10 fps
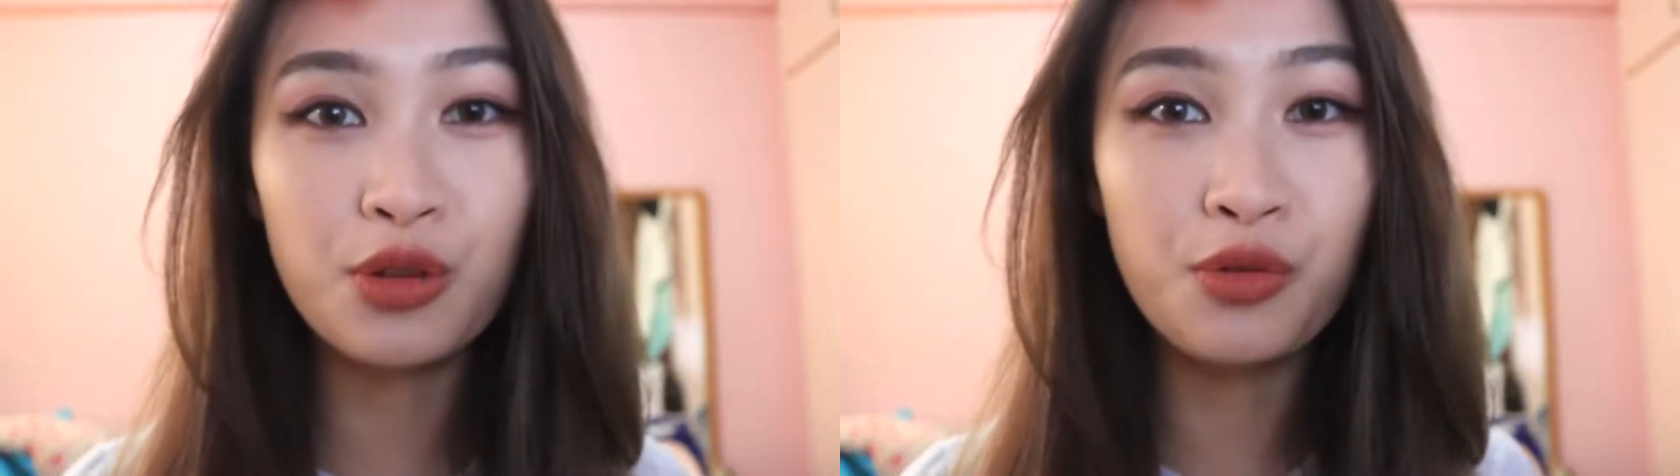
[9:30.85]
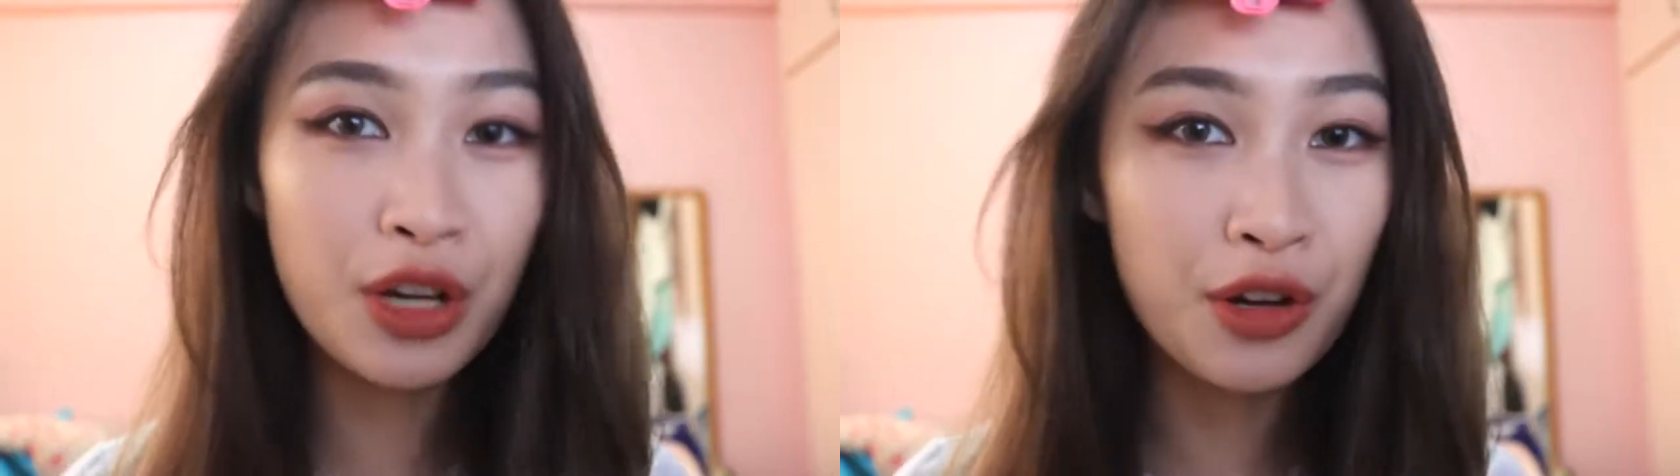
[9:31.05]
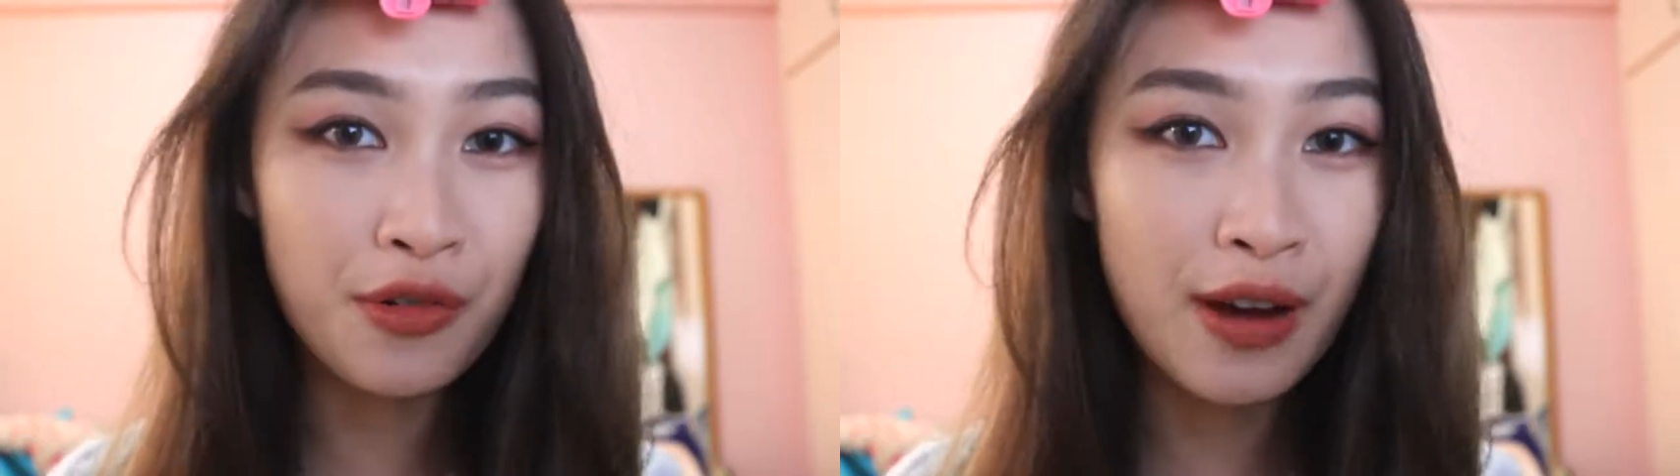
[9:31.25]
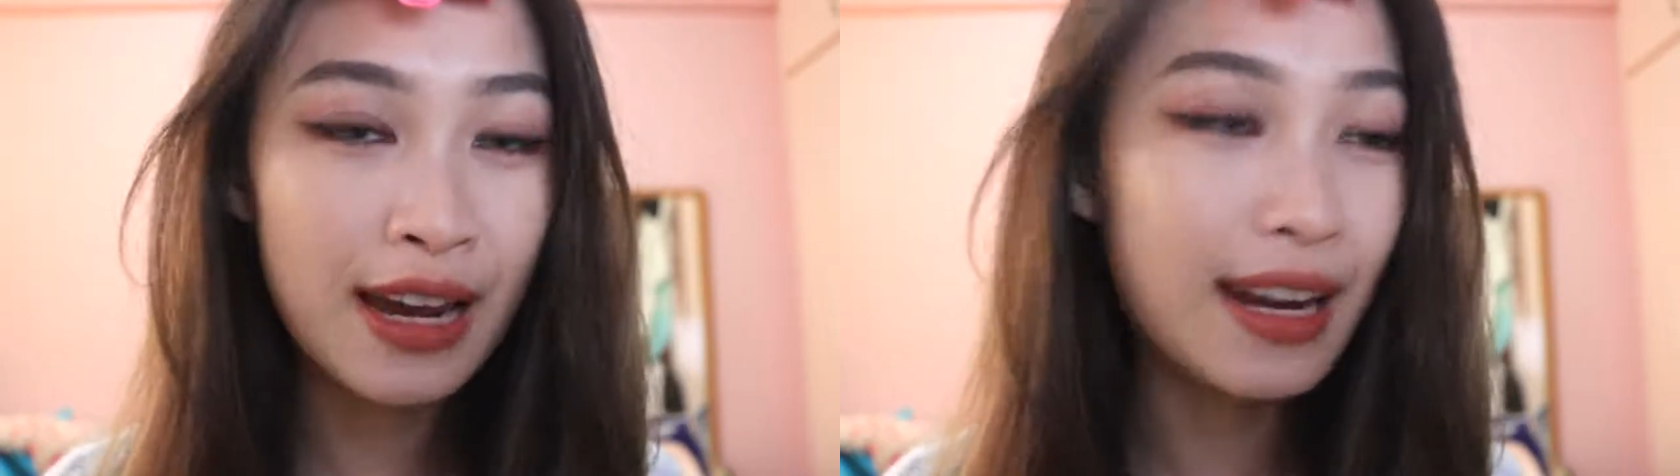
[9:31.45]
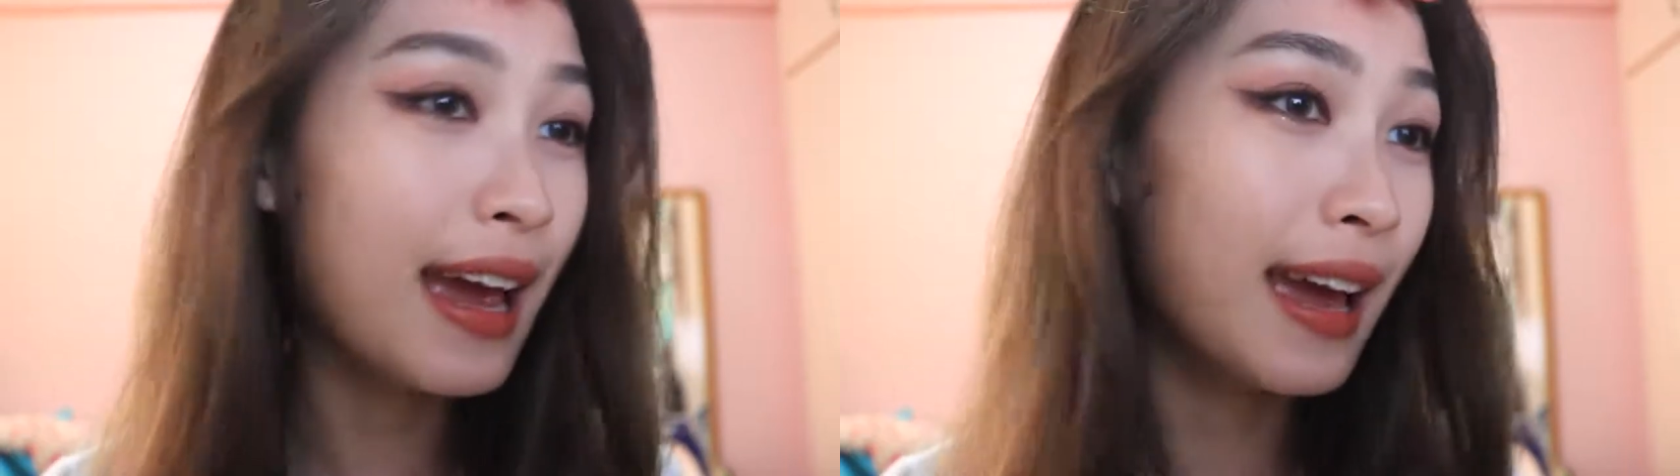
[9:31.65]
to
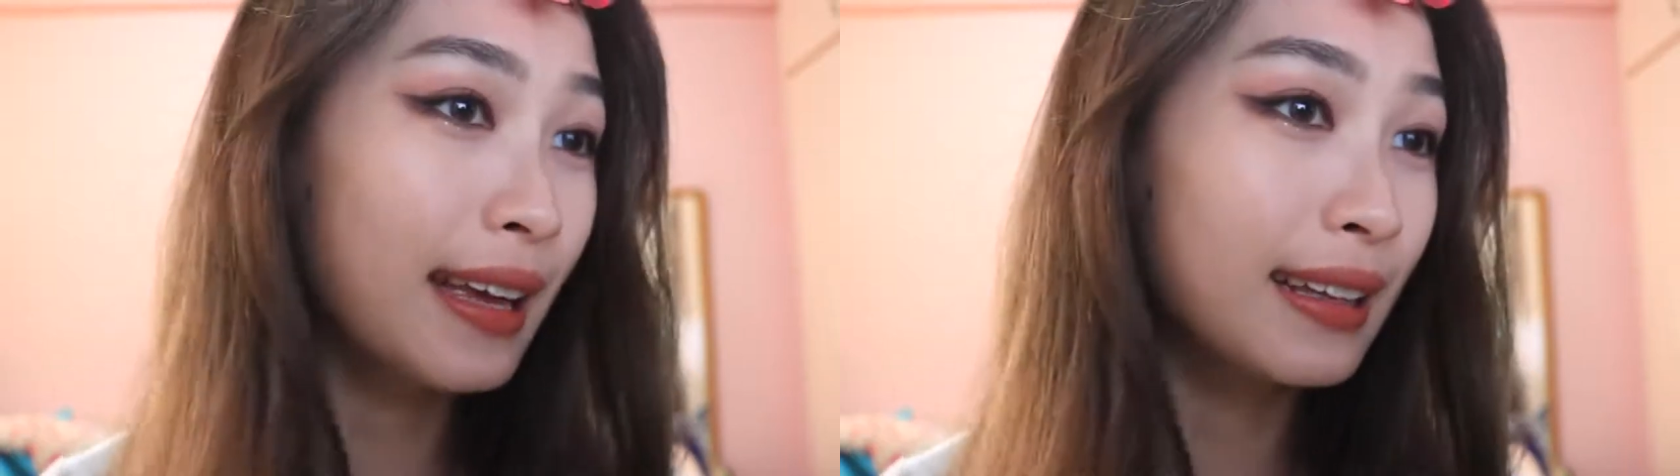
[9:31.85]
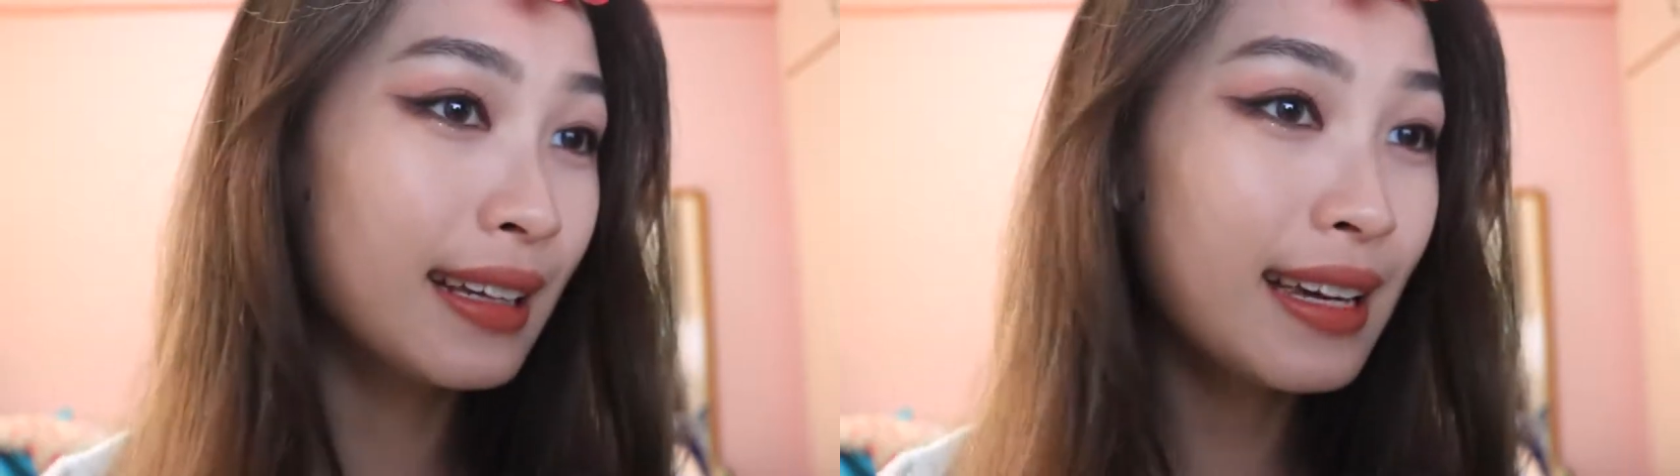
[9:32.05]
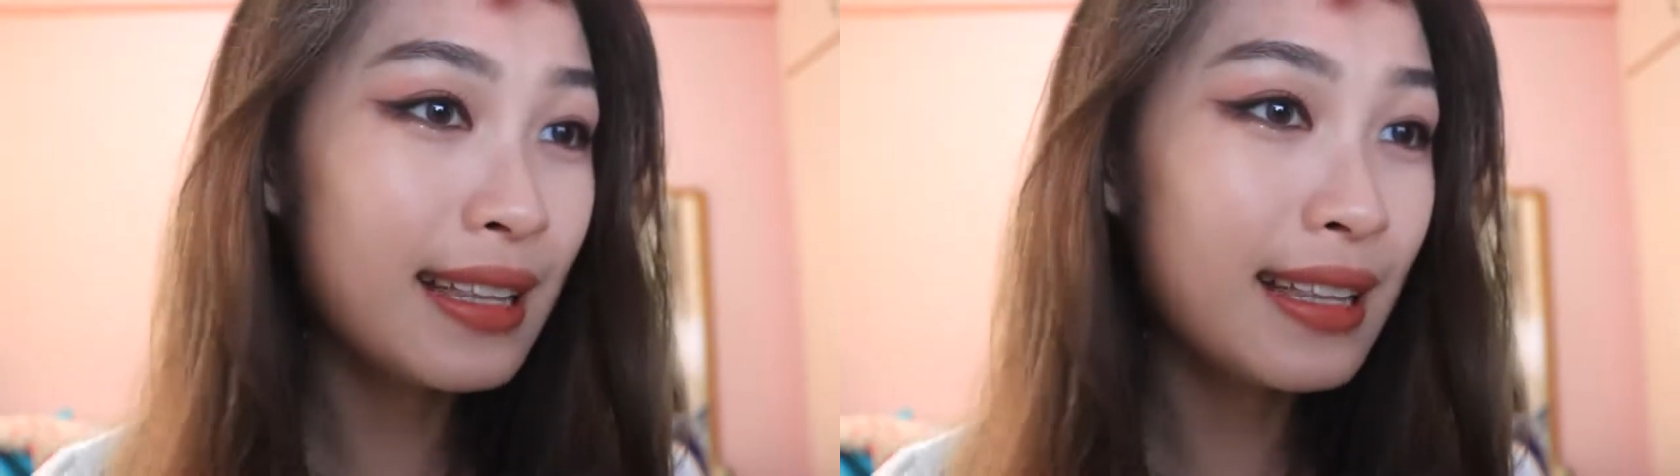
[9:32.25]
recreate and